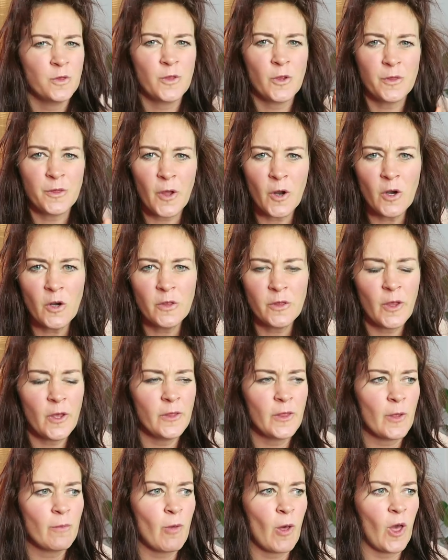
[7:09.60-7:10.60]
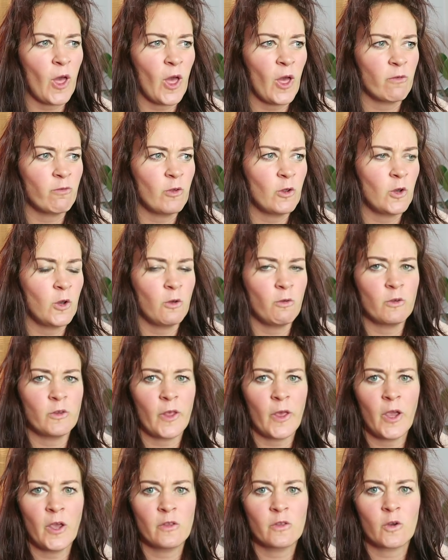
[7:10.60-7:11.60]
The third thing they might have you do is
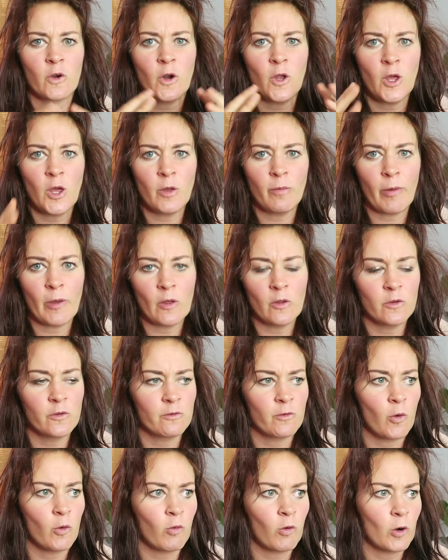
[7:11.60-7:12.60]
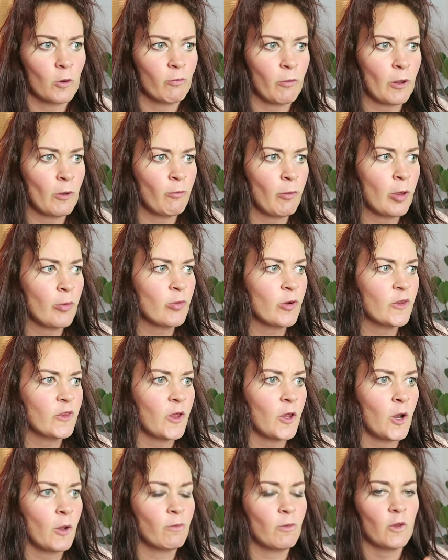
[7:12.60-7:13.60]
answer emails for them. Now, Mamrie
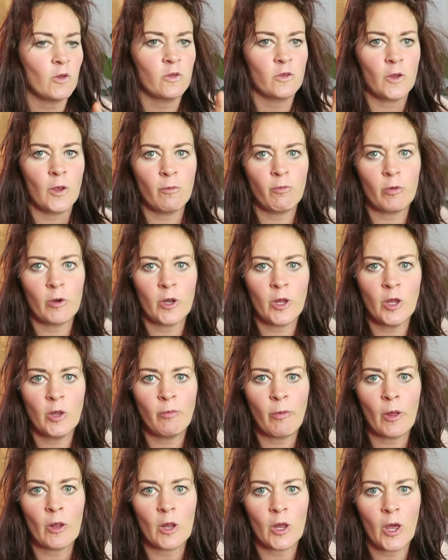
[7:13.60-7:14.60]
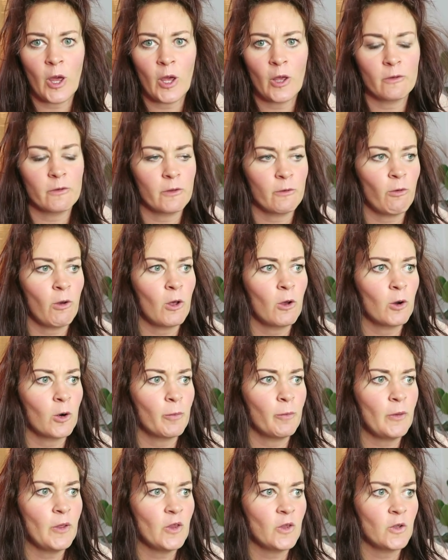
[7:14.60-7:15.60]
set up this separate email account so all
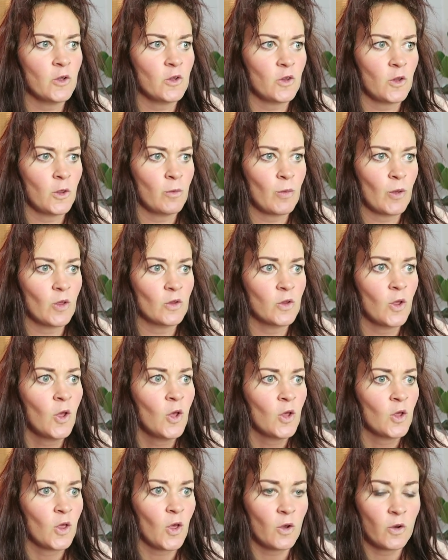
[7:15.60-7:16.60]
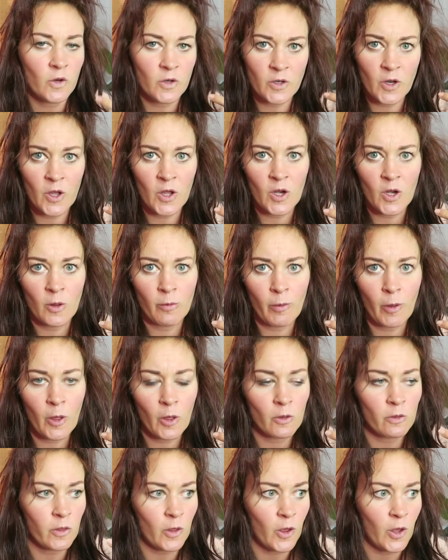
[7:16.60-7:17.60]
her business emails go to
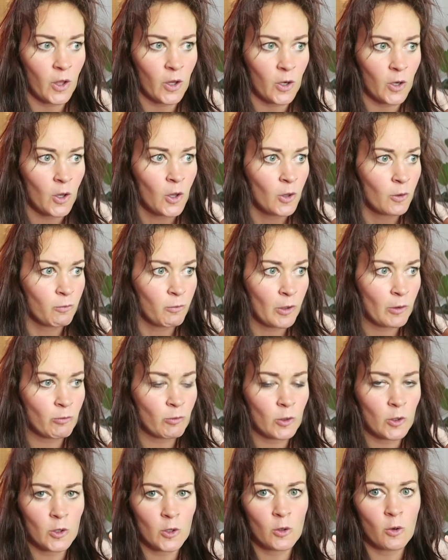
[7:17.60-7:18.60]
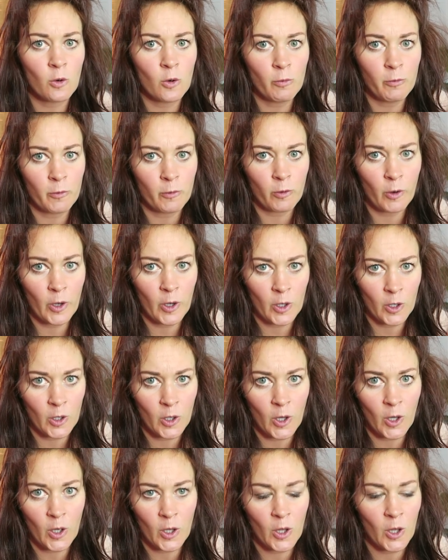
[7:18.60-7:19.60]

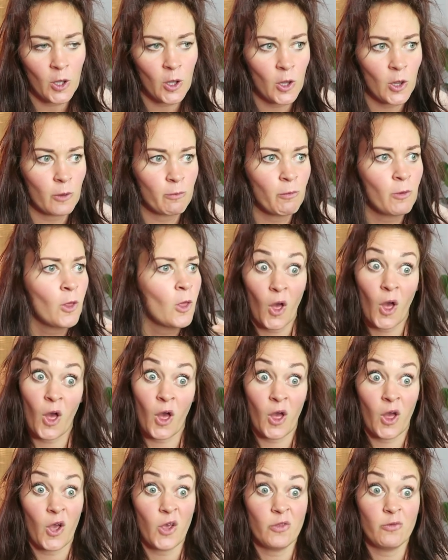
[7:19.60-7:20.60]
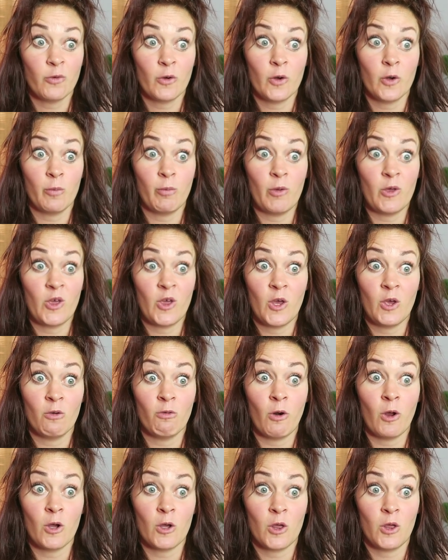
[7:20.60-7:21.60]
tinymouth@mamrieincorporated.com. I asked for it to be
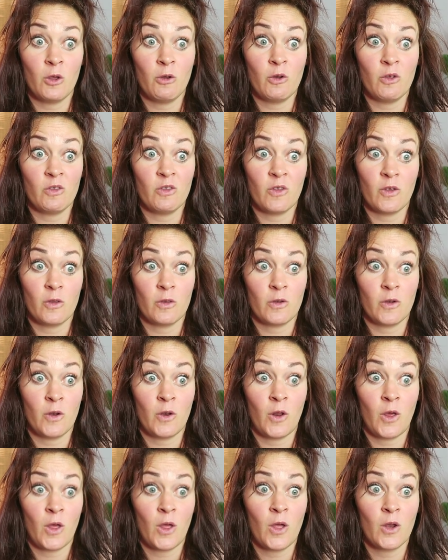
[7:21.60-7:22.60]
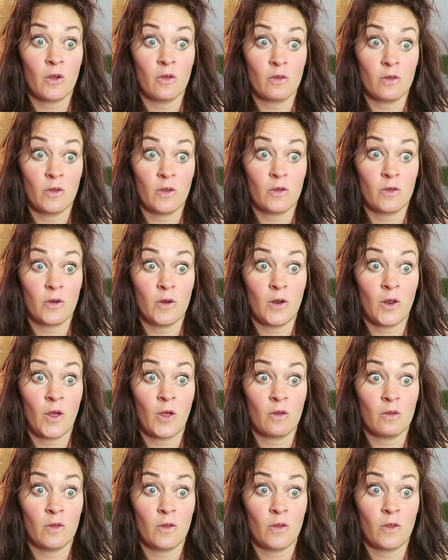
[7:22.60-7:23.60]

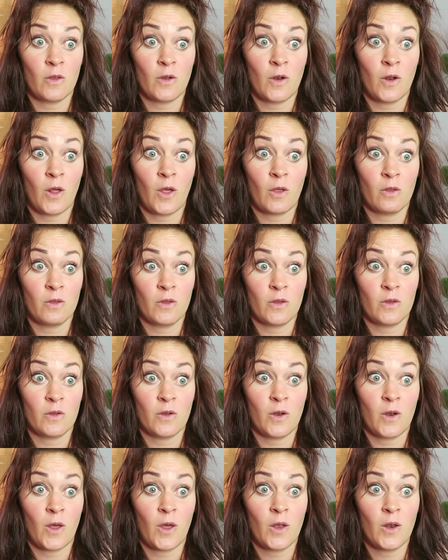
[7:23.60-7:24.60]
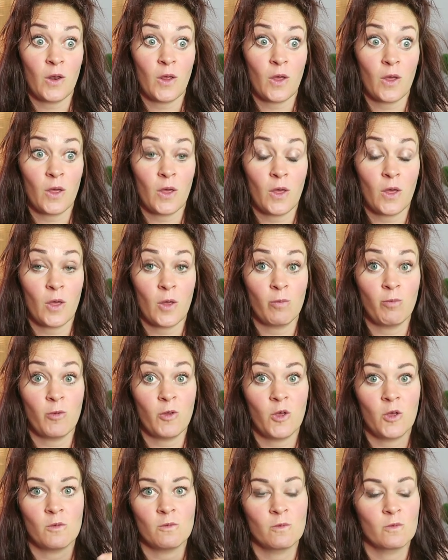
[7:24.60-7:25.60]
kidrockcutie69@6969.com,
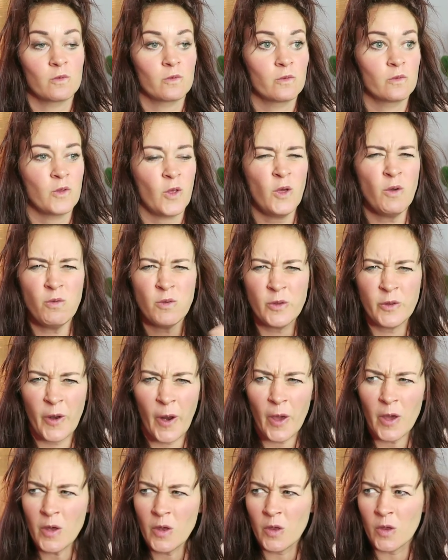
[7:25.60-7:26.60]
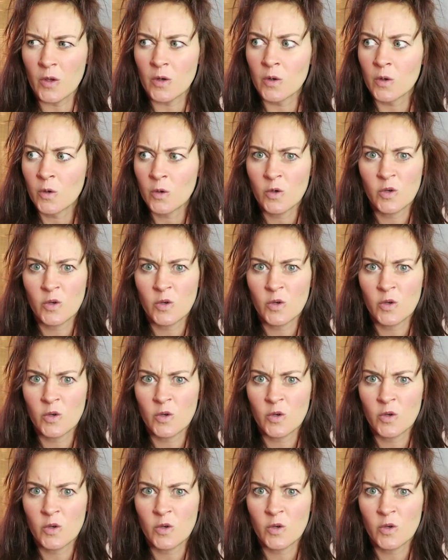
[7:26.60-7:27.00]
but it was taken.